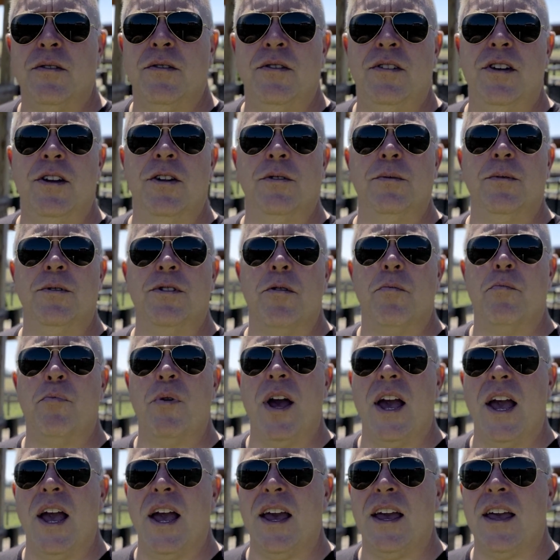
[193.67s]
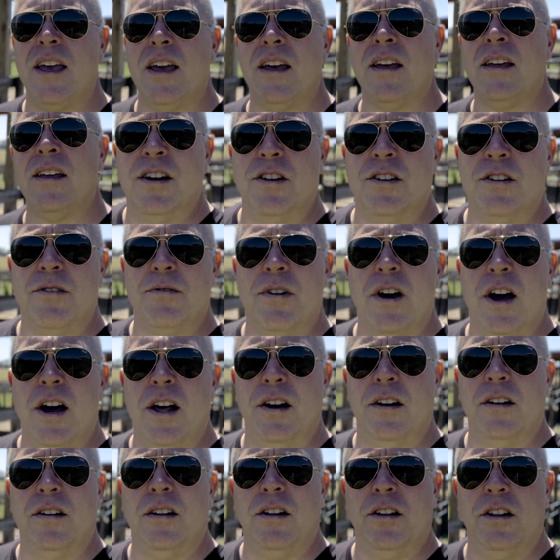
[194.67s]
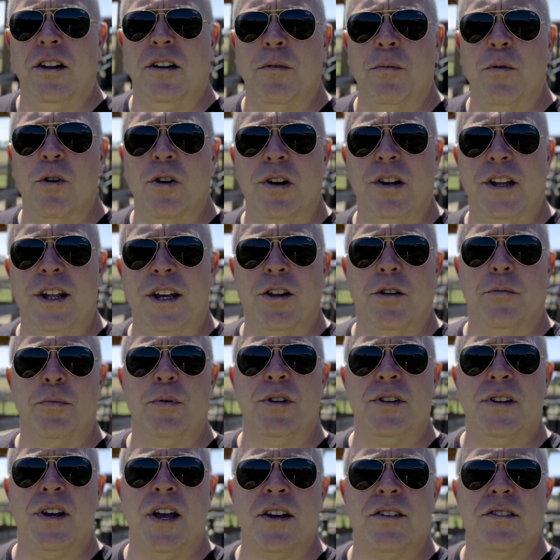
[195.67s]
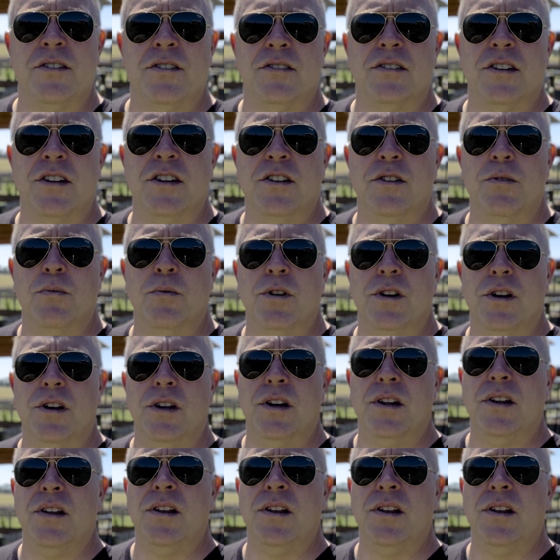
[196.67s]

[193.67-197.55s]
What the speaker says: Dealing with a bank, you know, you've got a little more legal protections than you would